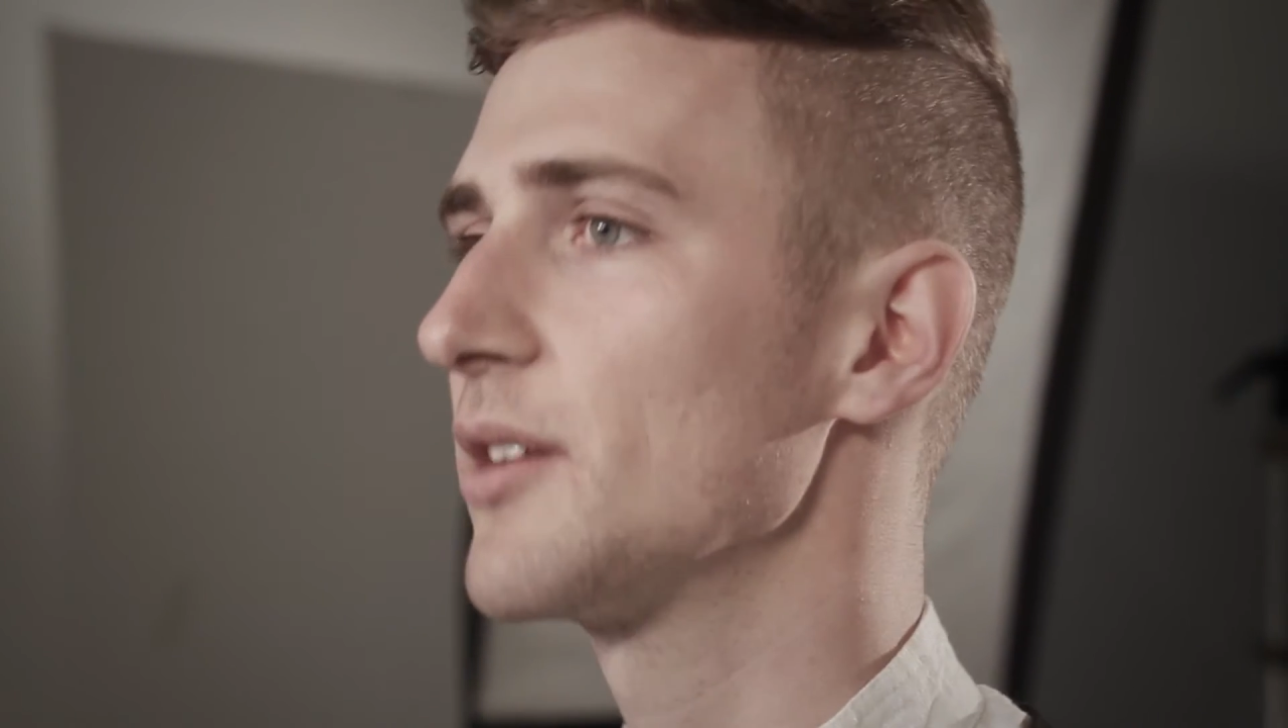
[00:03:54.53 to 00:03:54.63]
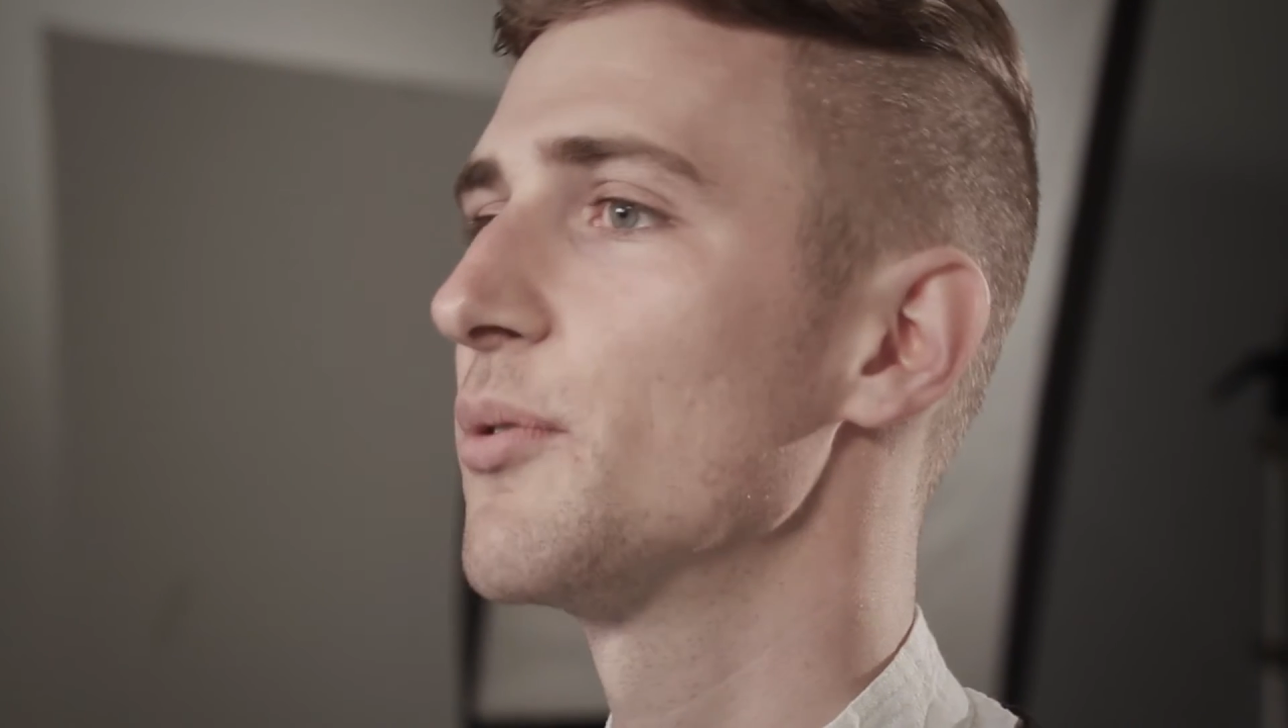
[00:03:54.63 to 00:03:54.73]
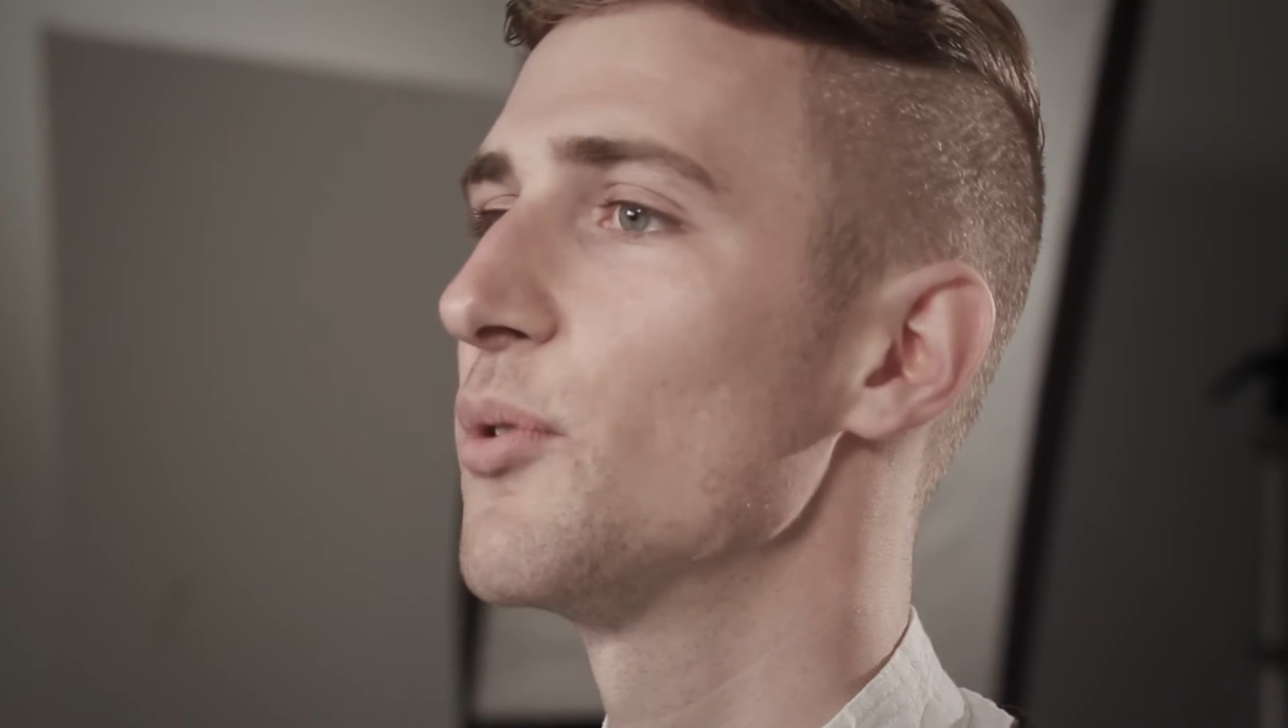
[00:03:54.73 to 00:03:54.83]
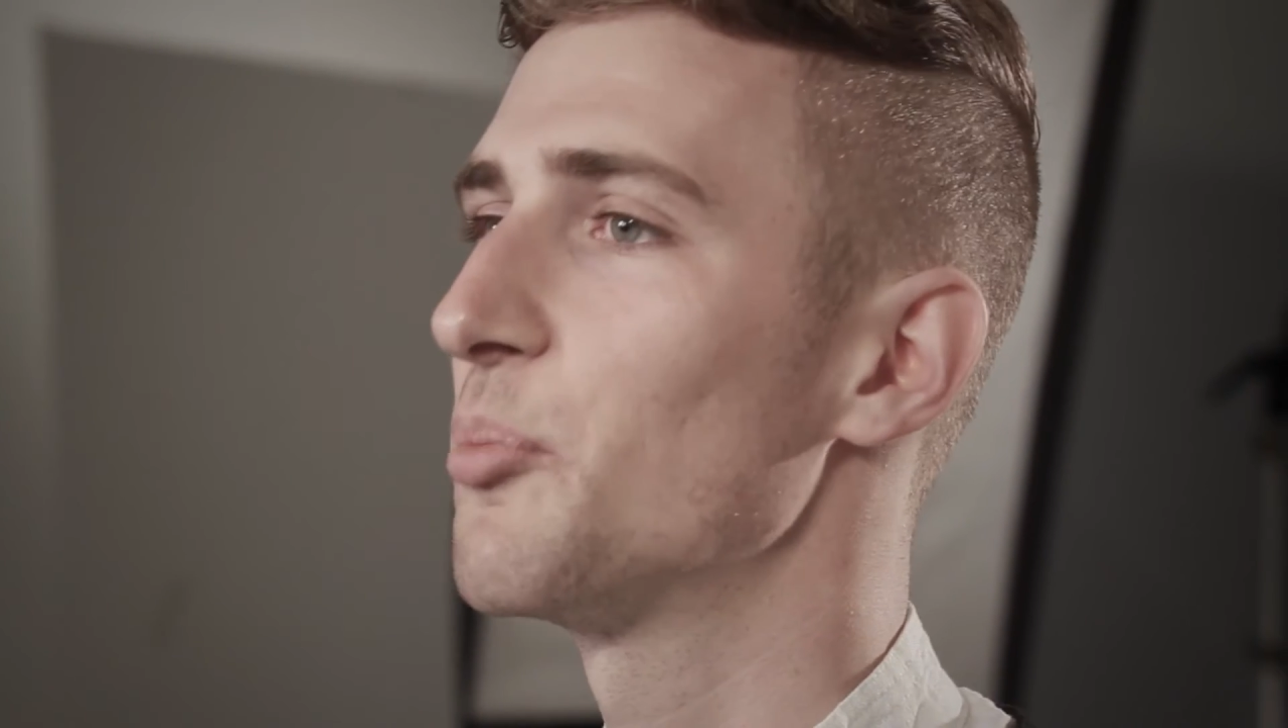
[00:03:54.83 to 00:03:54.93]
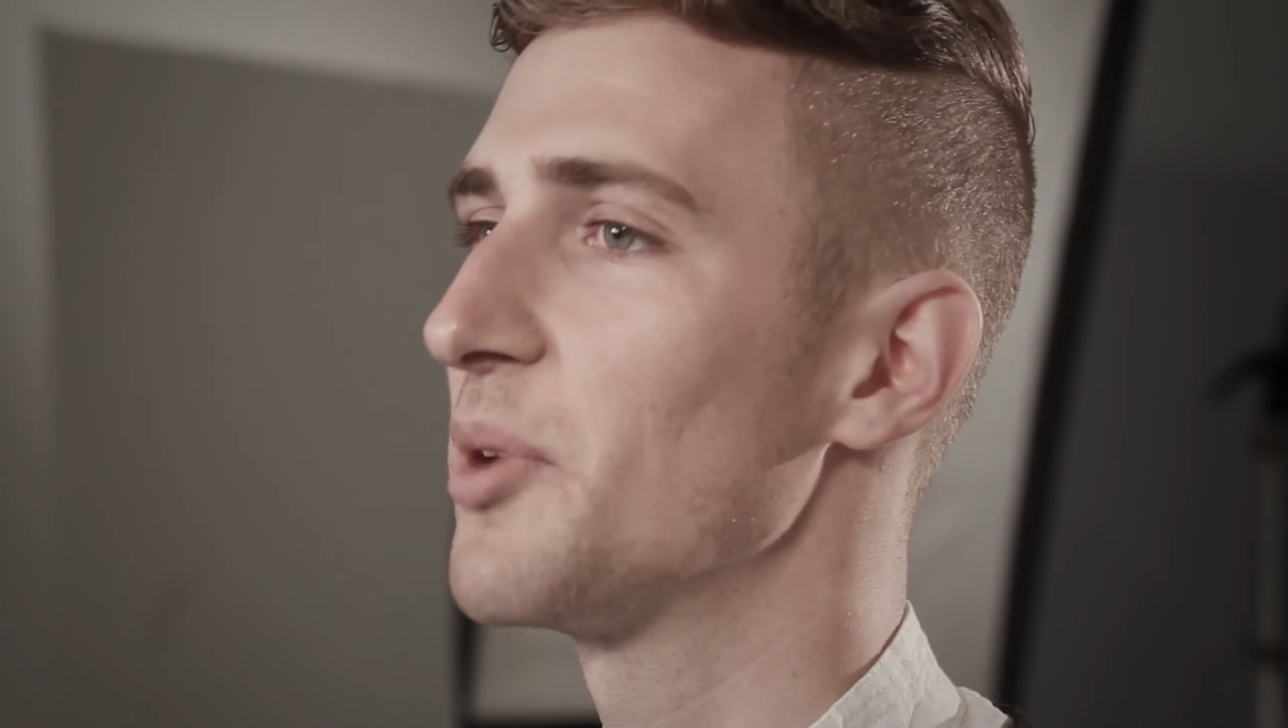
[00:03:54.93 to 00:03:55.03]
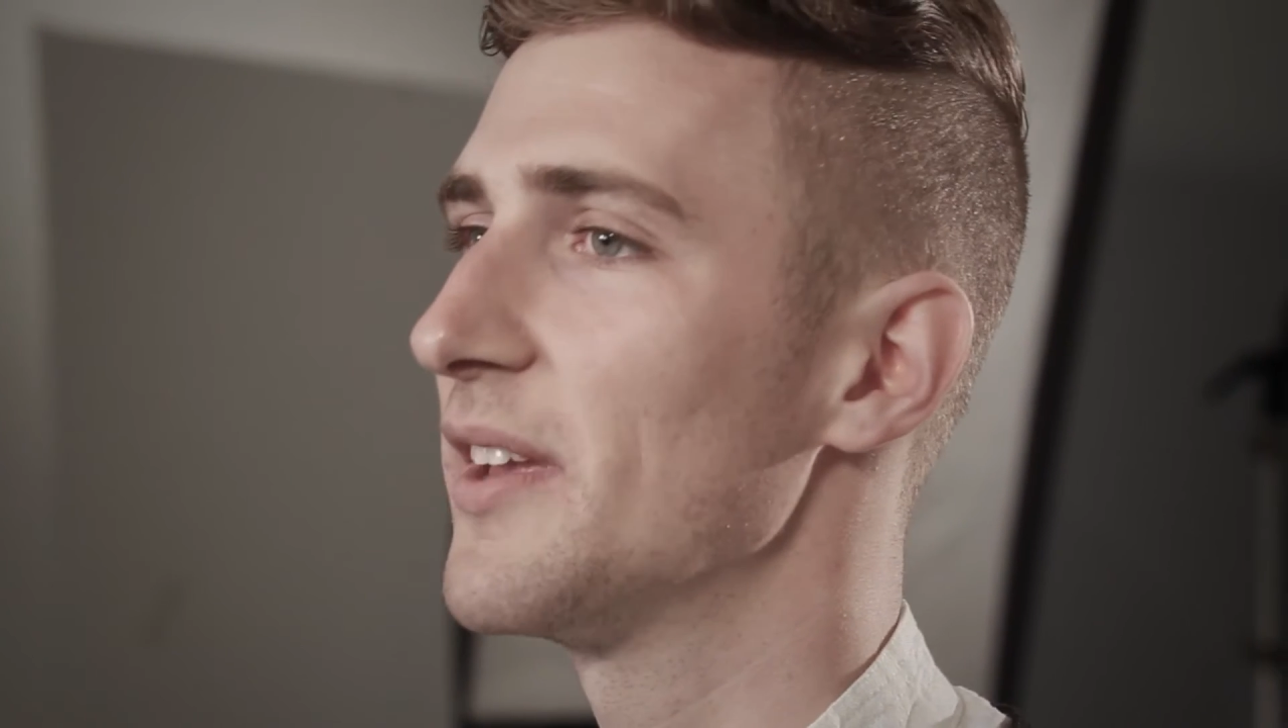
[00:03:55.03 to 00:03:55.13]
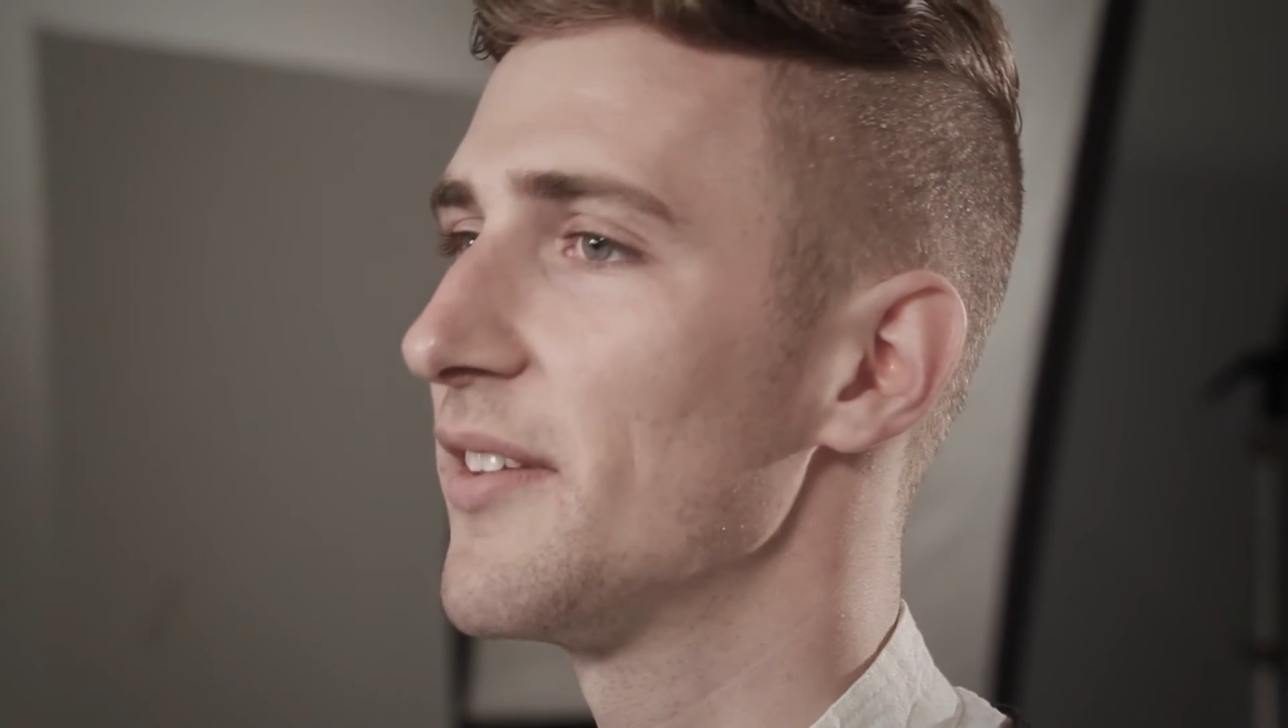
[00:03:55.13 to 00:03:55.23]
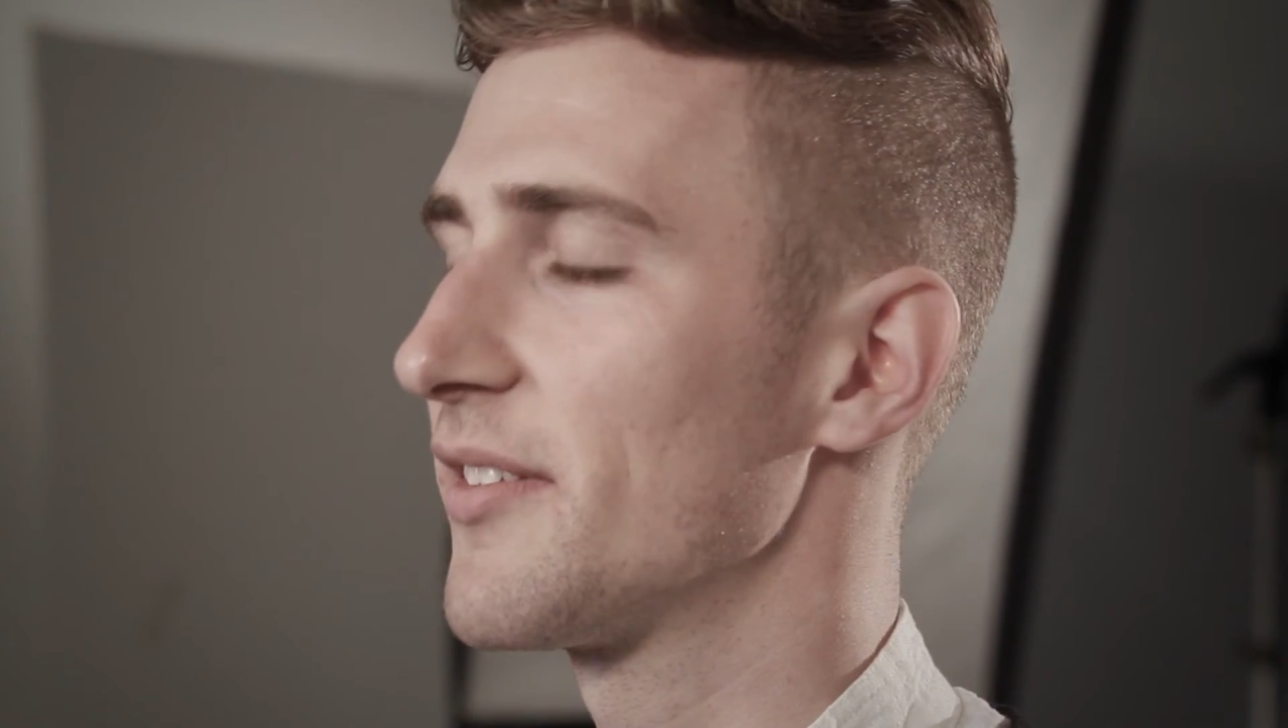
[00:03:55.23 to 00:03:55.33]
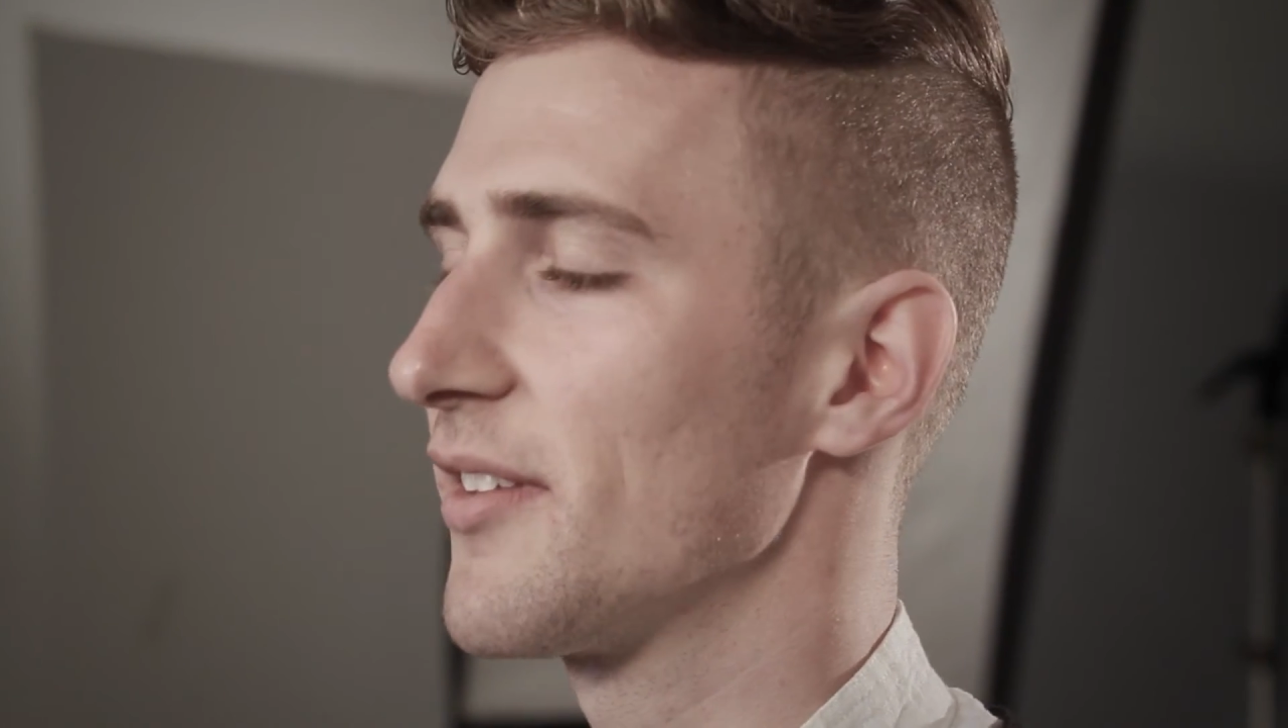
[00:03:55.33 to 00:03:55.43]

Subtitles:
cool piece